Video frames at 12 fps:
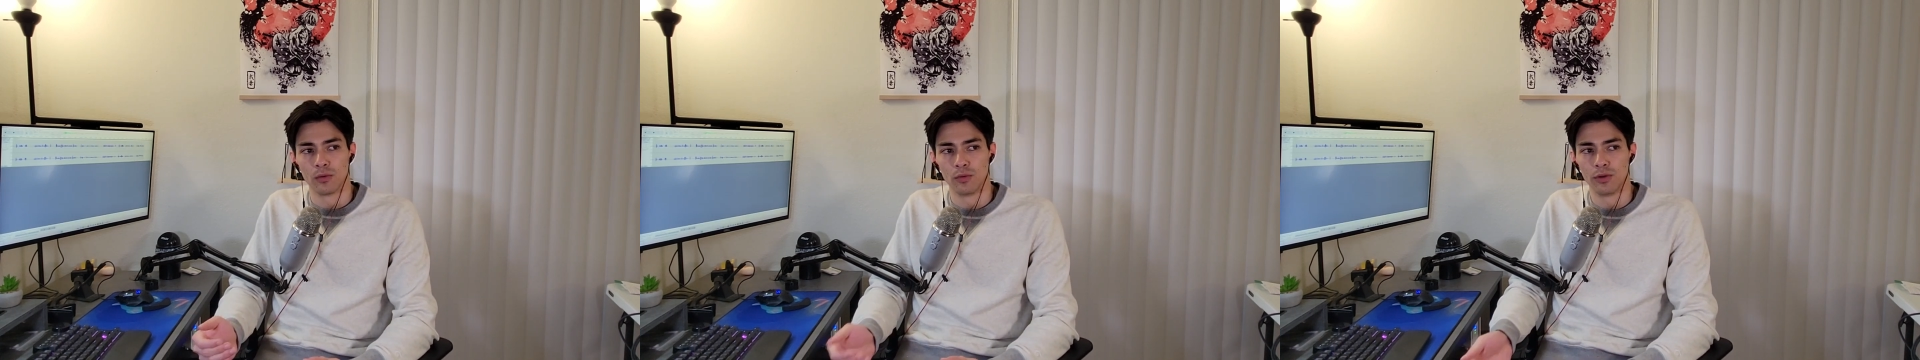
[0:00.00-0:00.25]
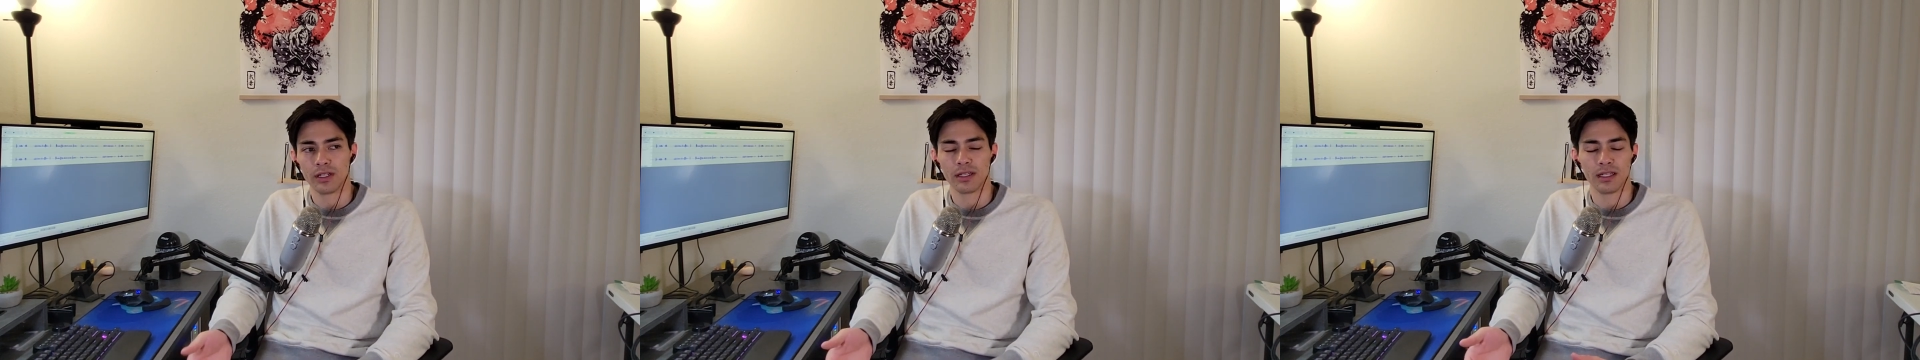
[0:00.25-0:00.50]

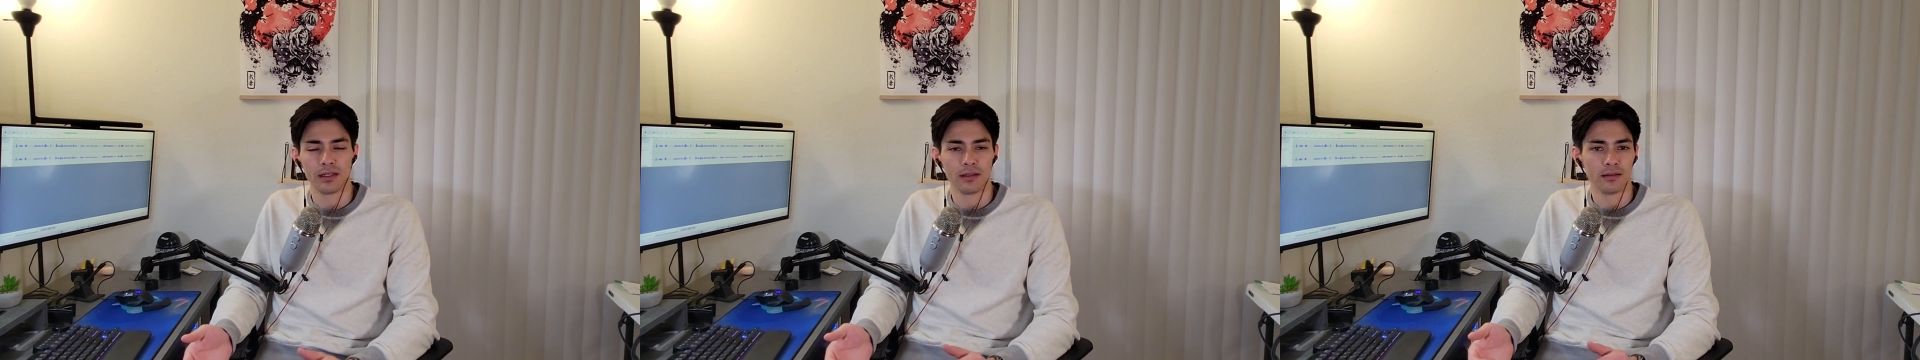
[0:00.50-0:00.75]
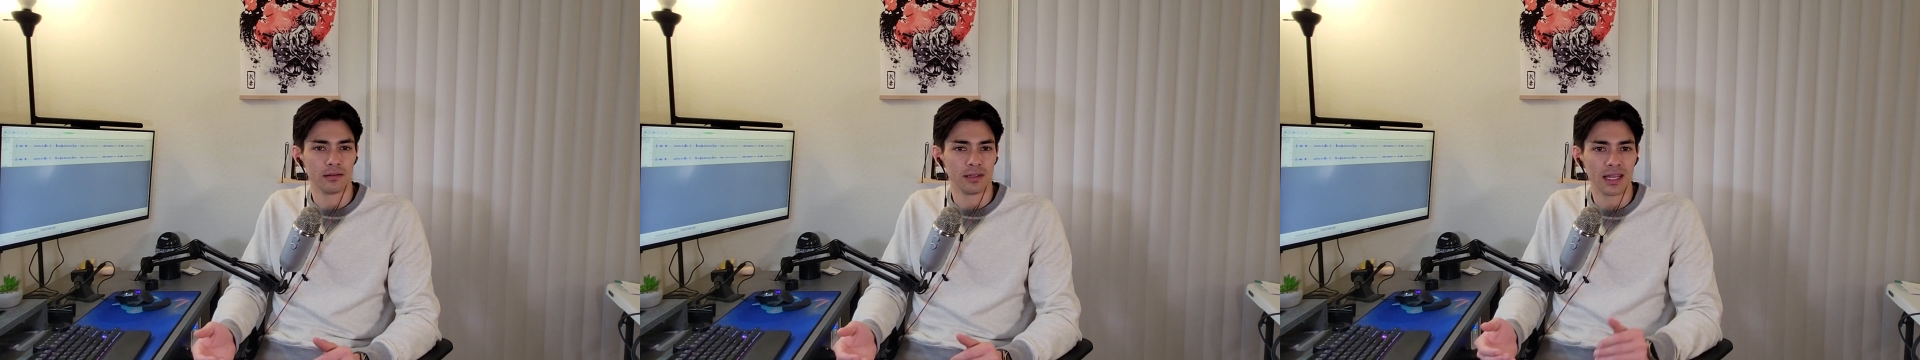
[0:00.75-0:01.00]

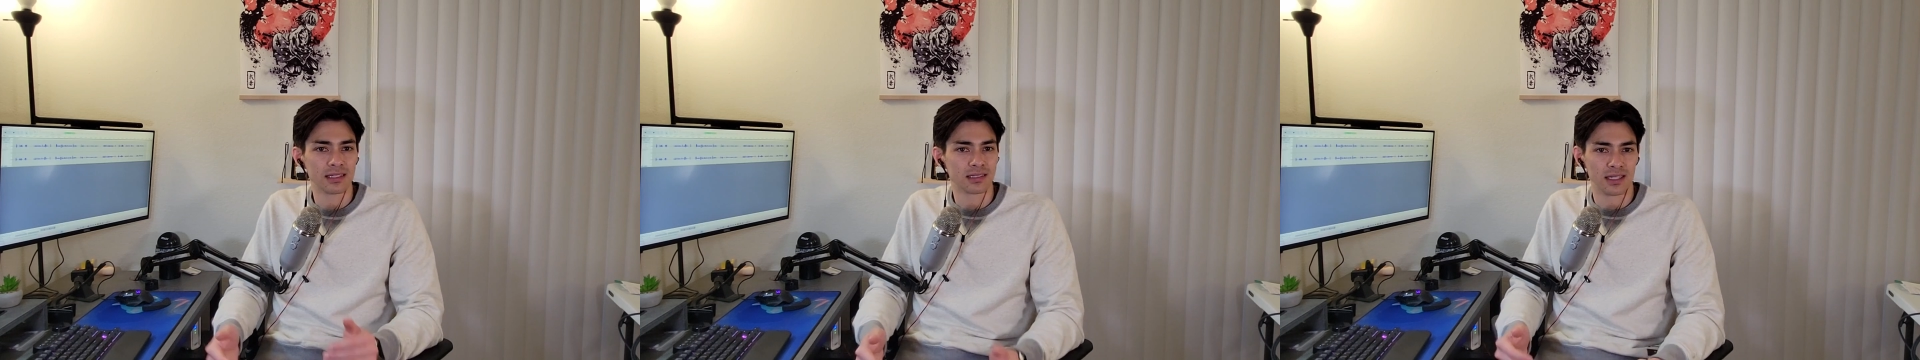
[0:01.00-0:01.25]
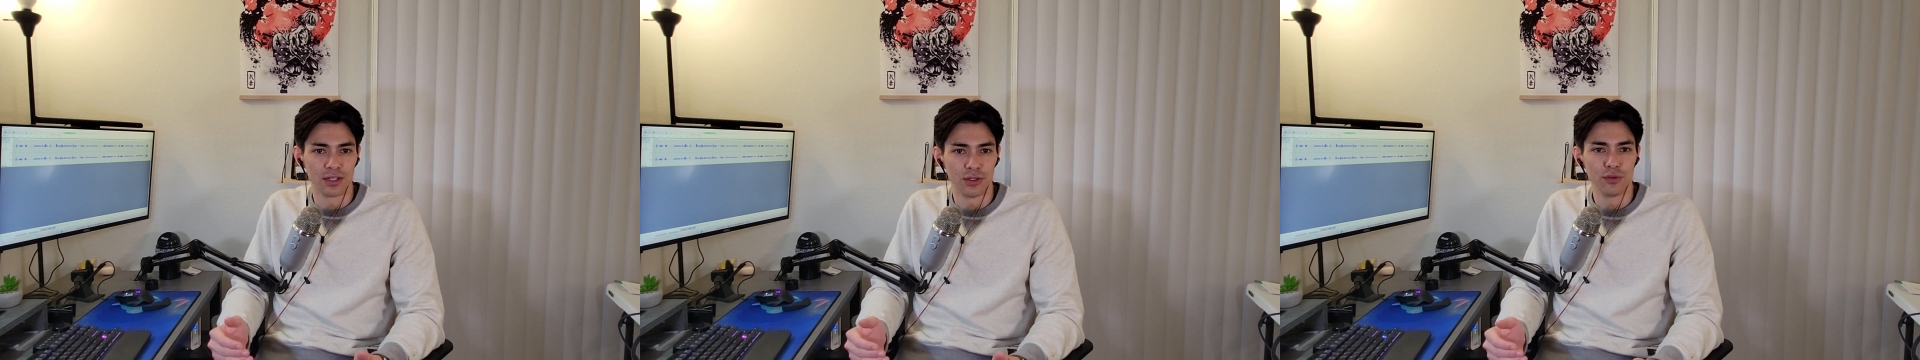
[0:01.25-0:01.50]
really,
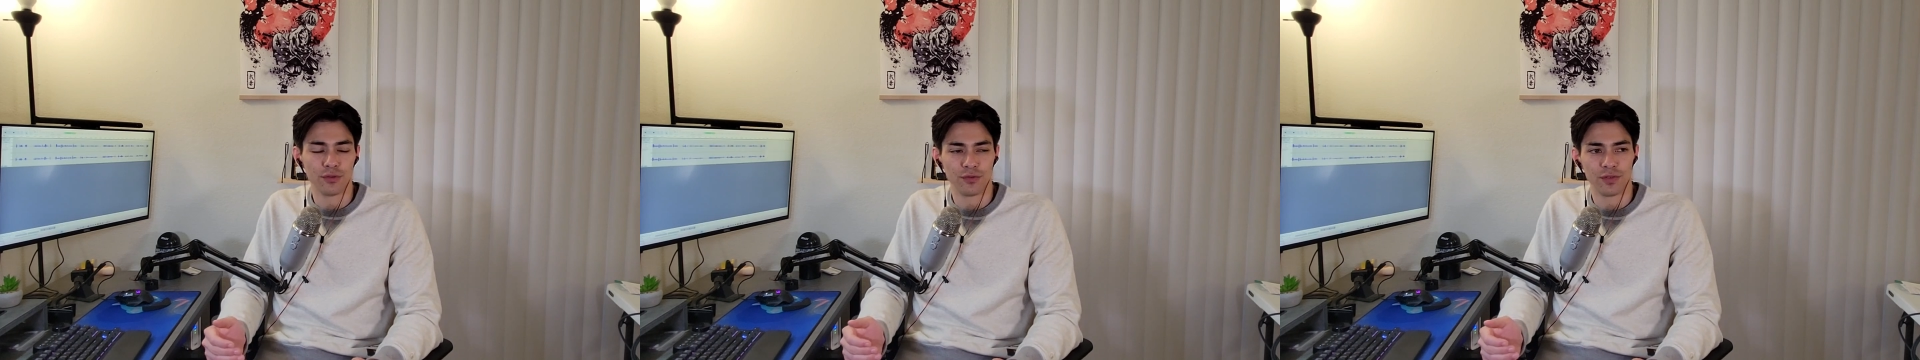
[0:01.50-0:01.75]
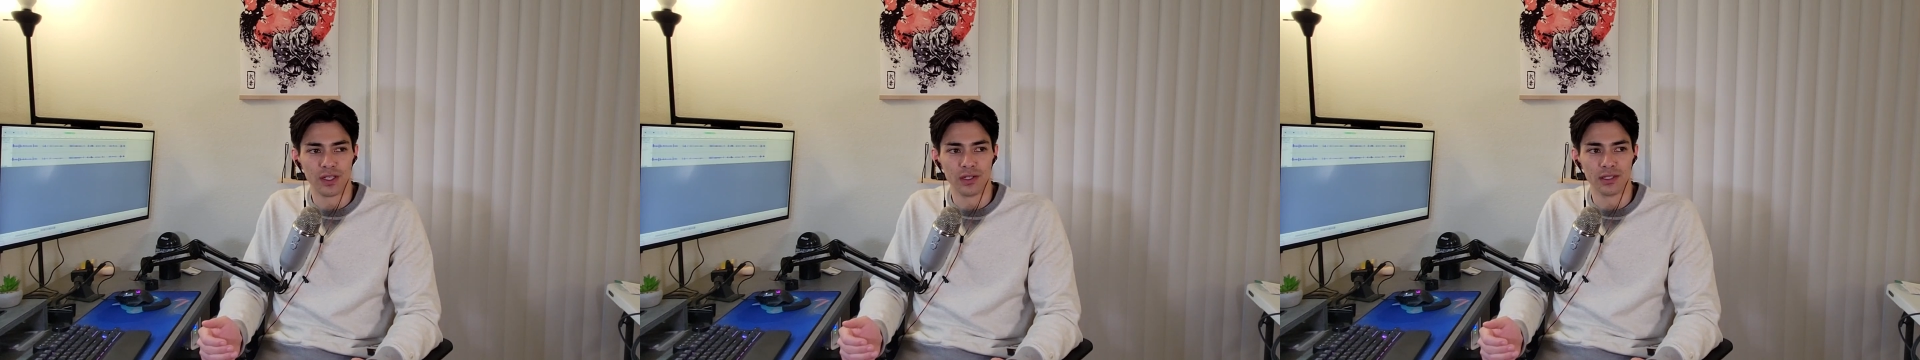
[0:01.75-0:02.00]
yes, they do
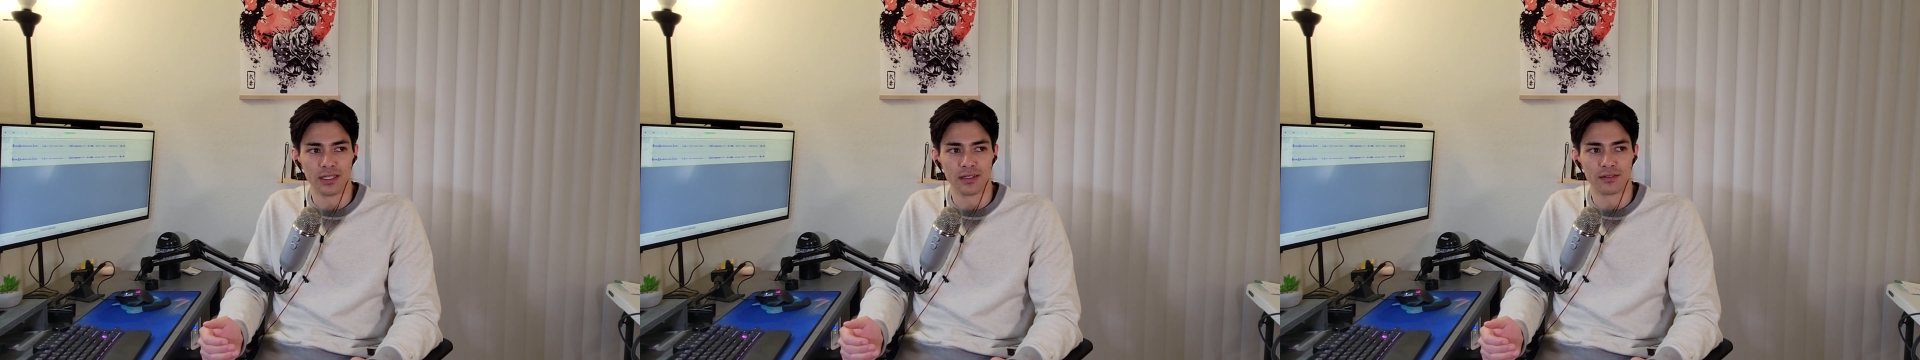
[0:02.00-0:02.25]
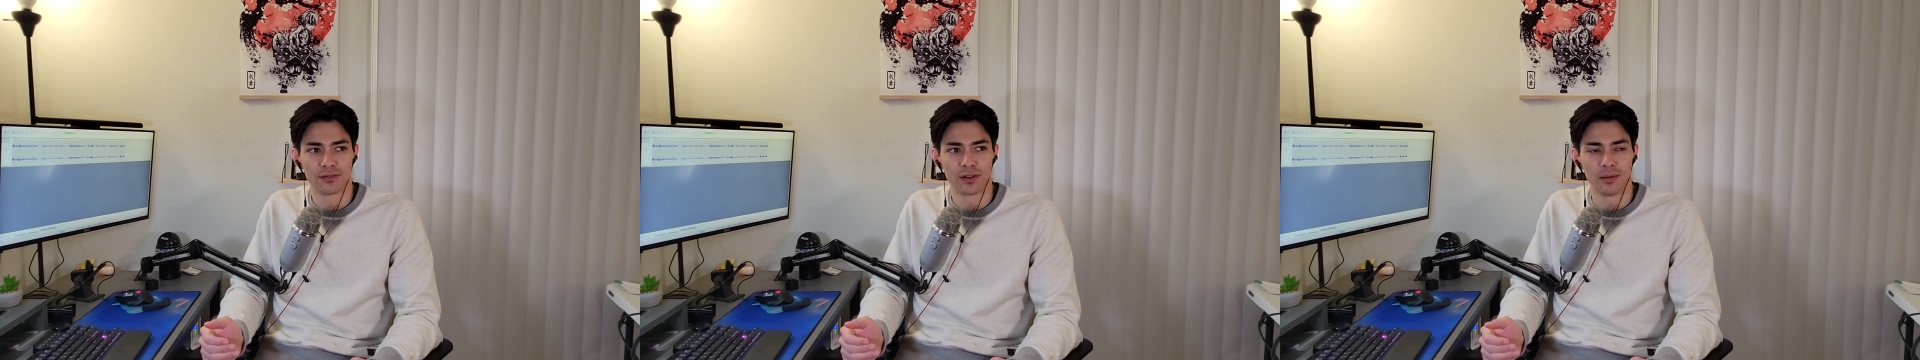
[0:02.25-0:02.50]
feel
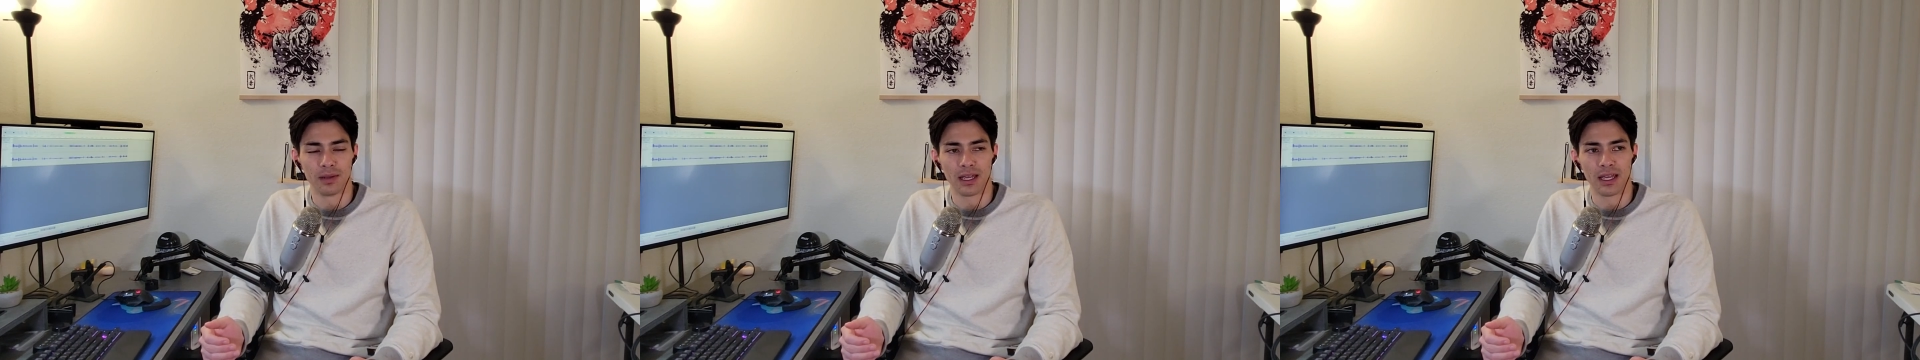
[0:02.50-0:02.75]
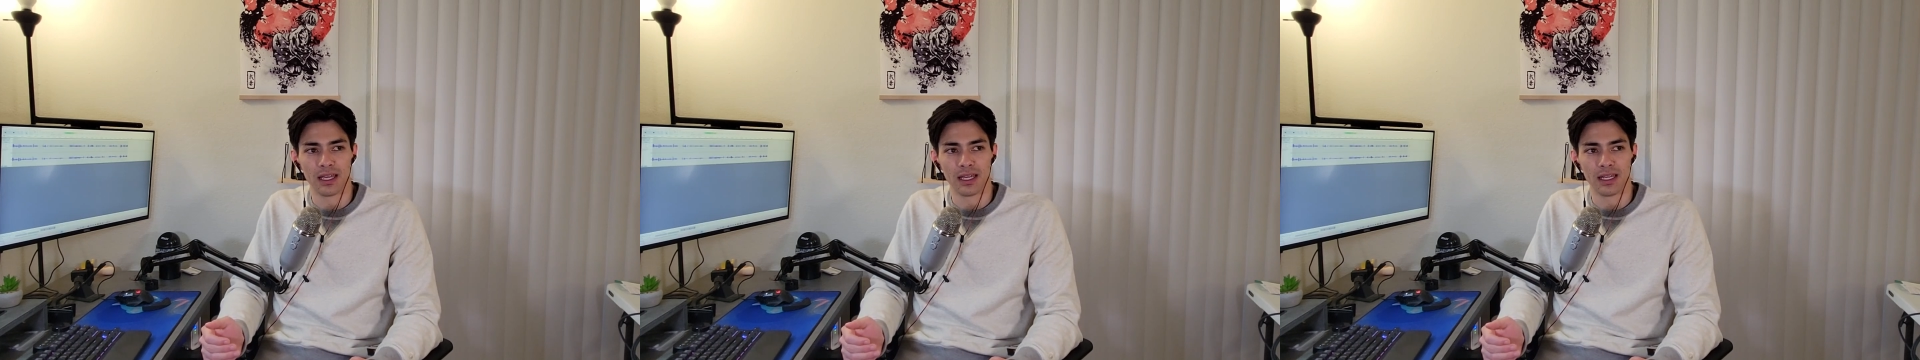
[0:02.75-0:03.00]
it from
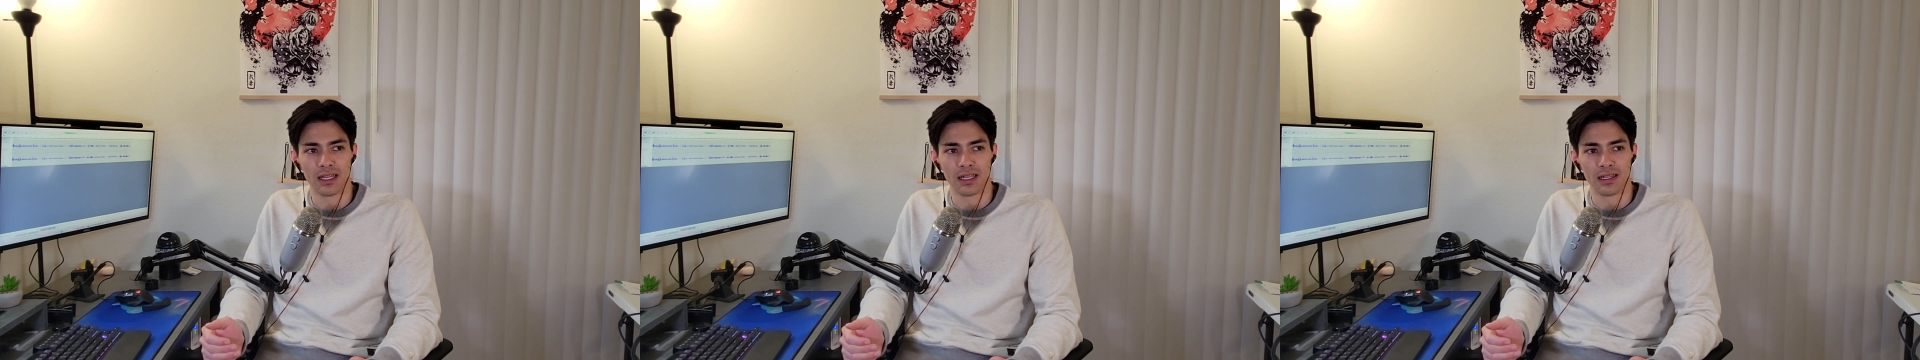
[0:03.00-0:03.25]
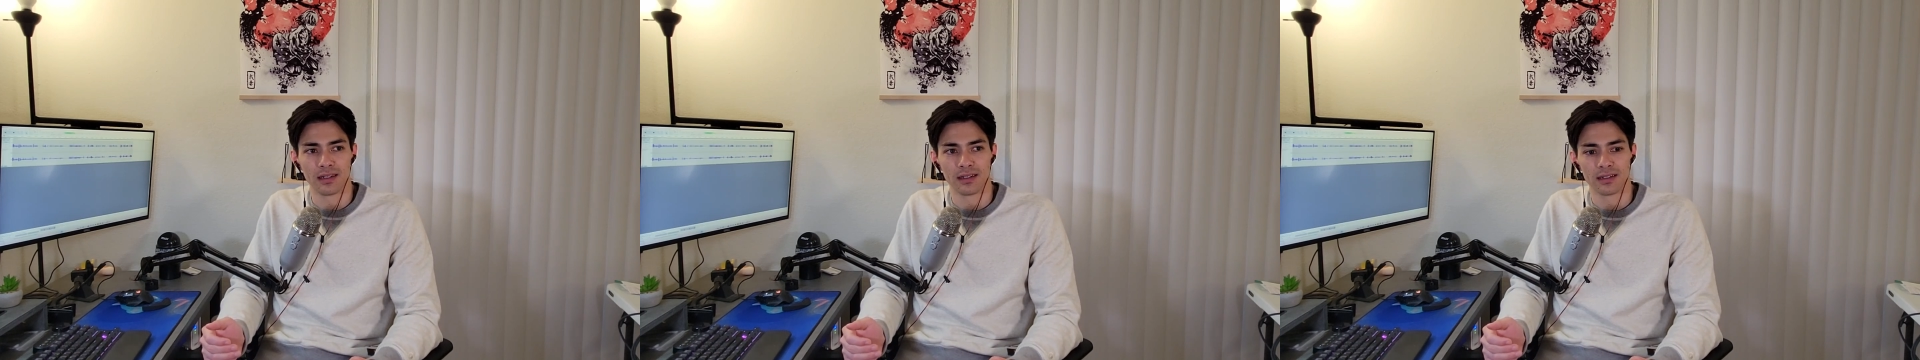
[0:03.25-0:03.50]

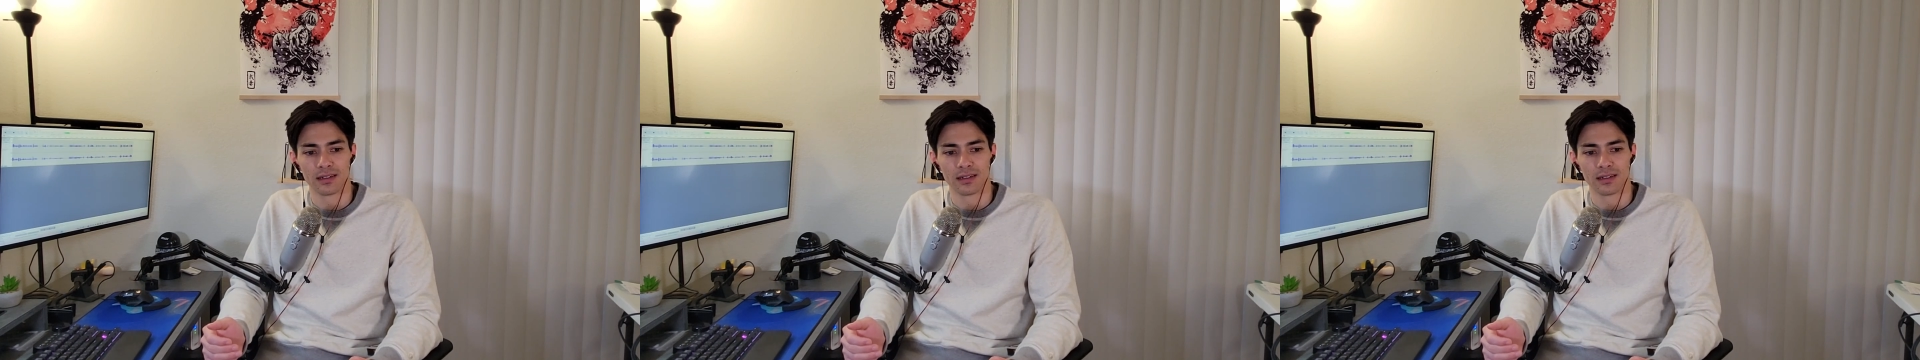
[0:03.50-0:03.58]
a